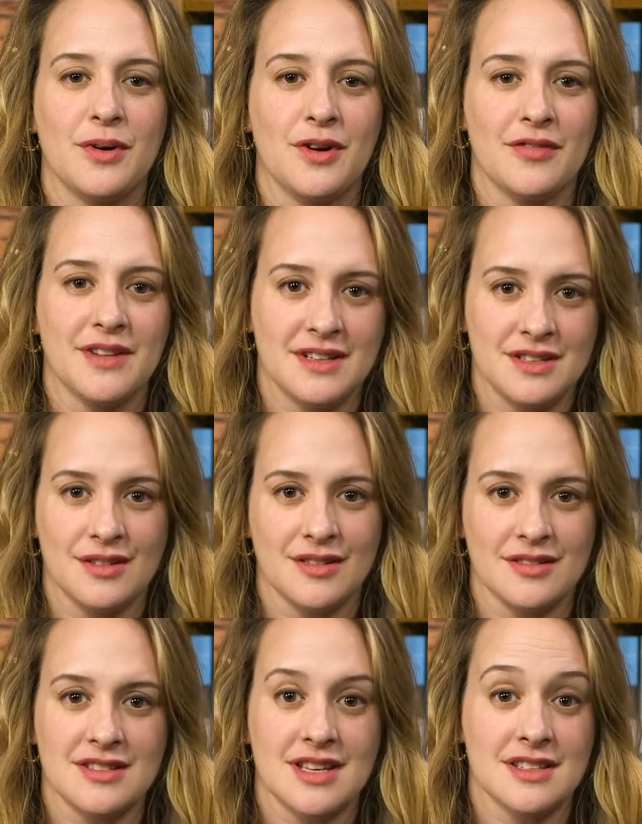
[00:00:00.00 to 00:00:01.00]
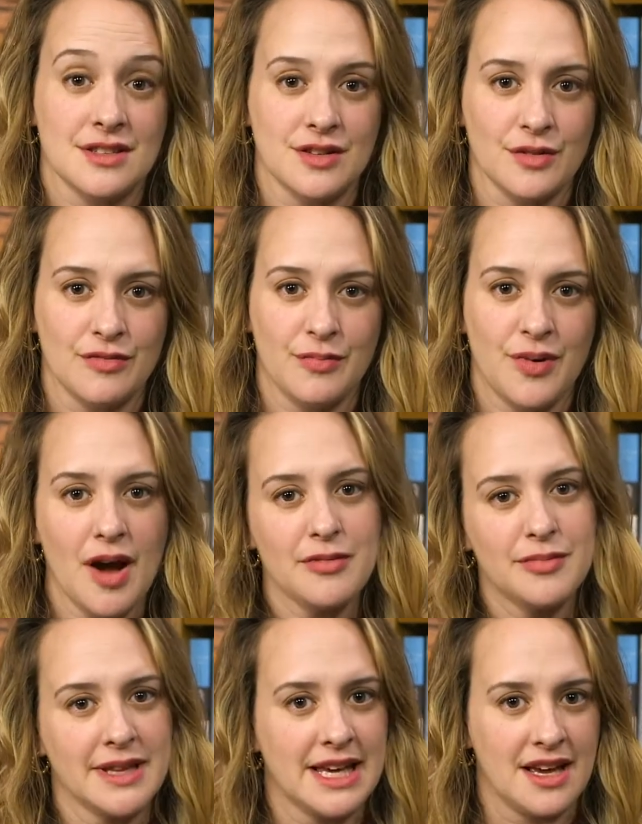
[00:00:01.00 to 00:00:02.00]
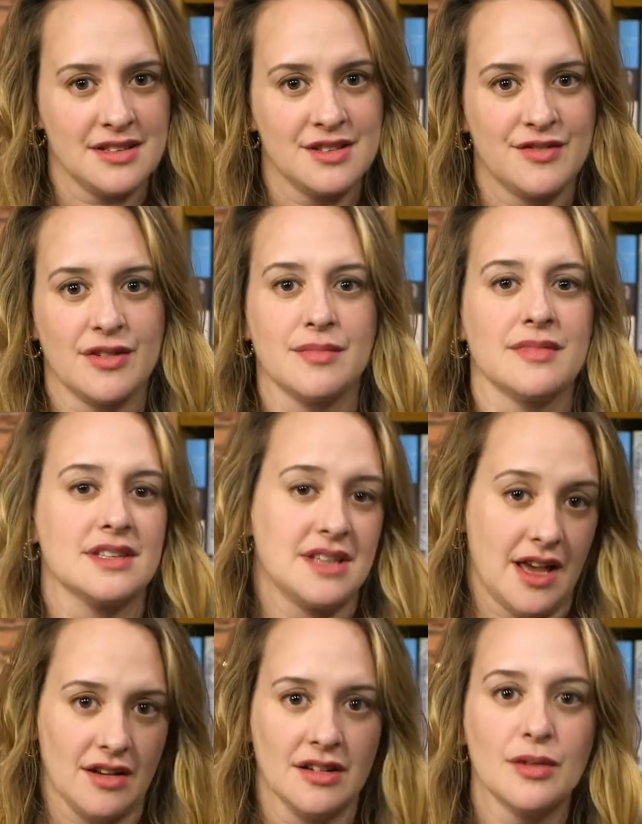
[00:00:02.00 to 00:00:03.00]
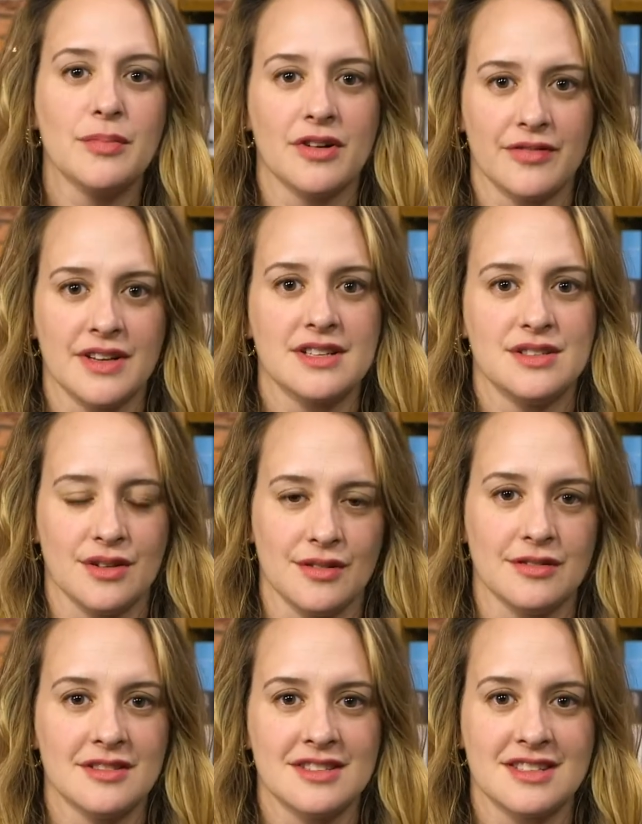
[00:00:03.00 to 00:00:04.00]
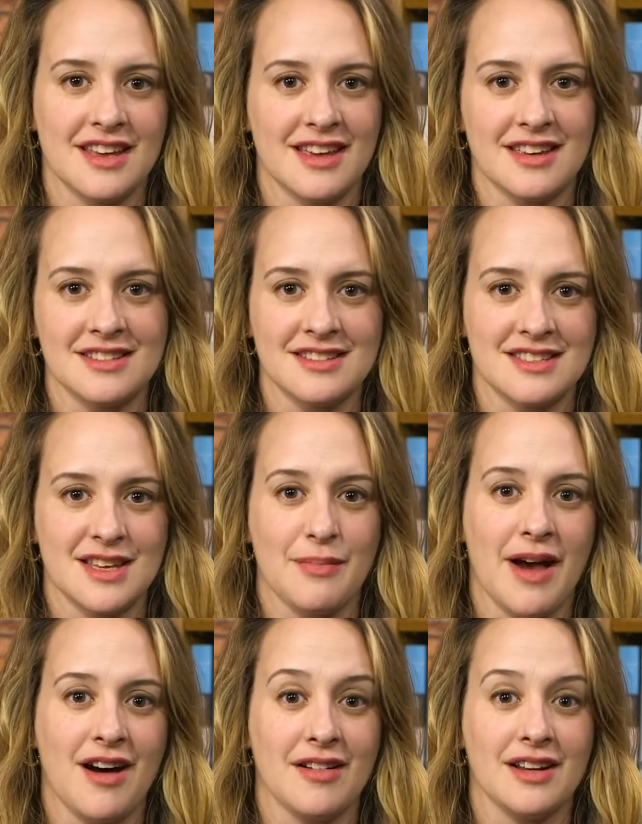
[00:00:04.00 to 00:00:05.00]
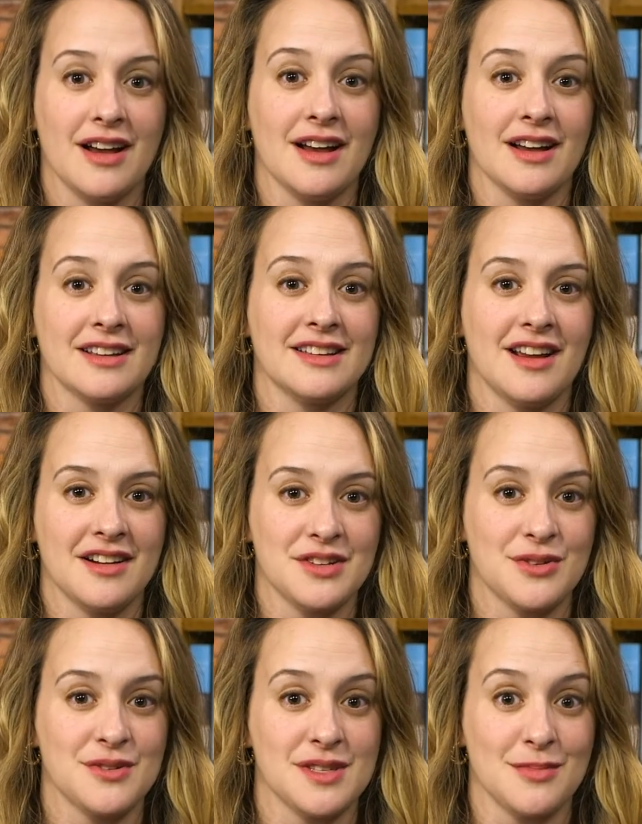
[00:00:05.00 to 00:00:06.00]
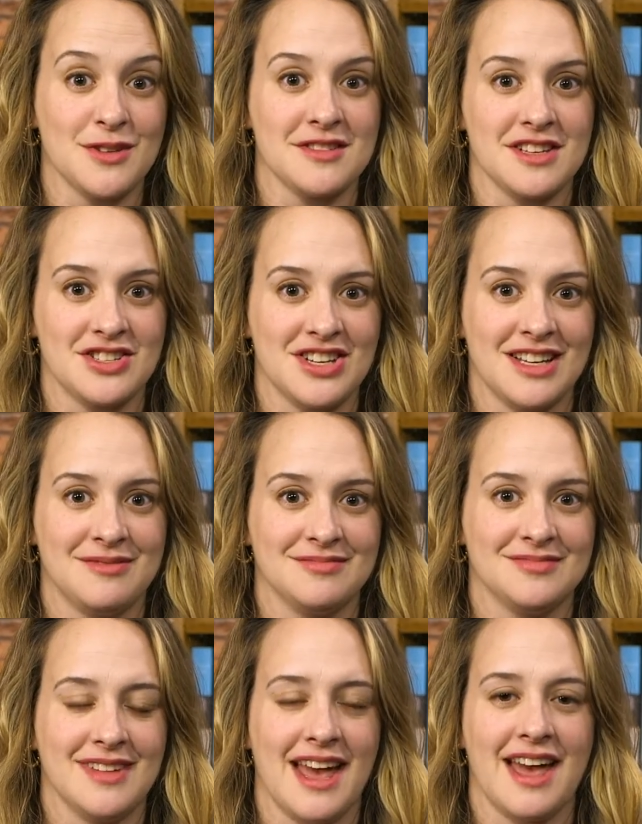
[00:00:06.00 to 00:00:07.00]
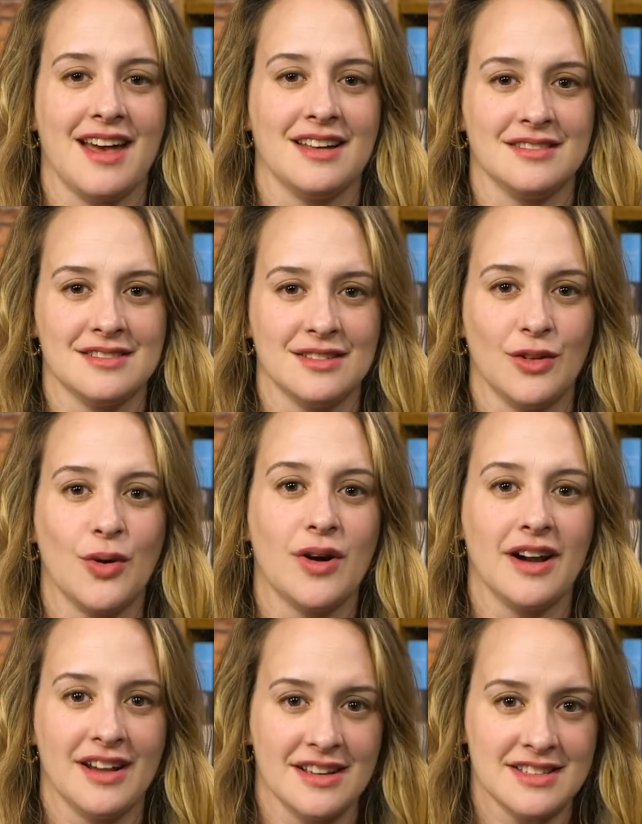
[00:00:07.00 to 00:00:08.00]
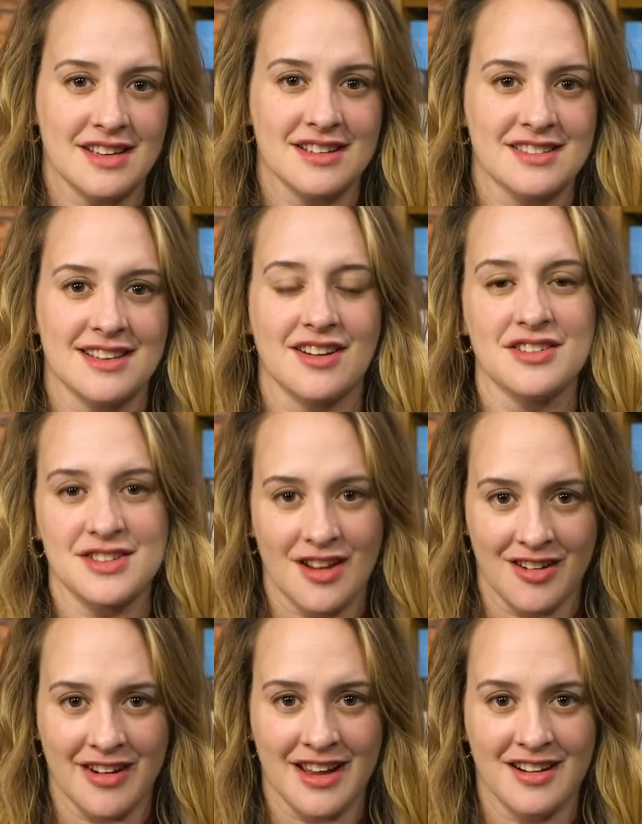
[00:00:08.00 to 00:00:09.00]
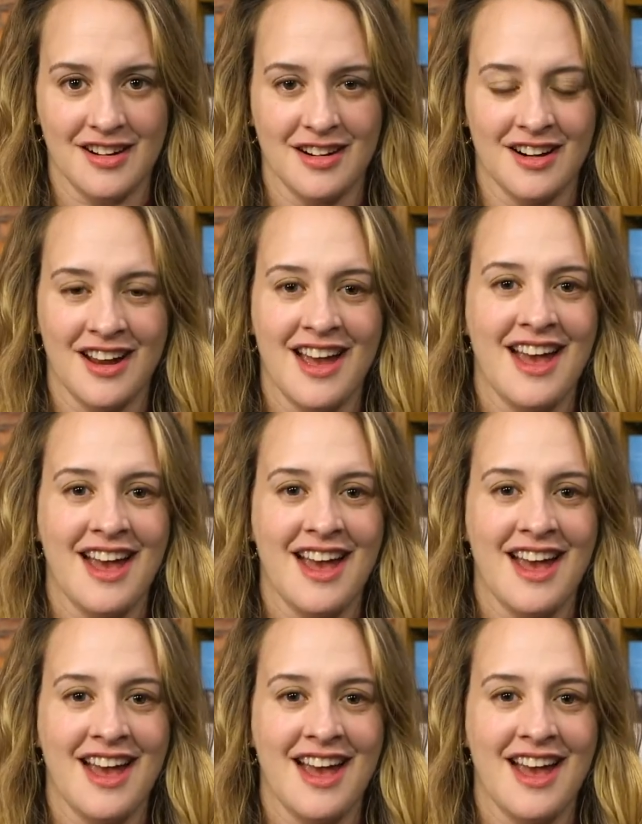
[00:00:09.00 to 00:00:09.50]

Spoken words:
Perfect Tunes, as you've probably guessed from the title, Perfect Tunes, is about a character who's a musician. And Laura is a singer-songwriter,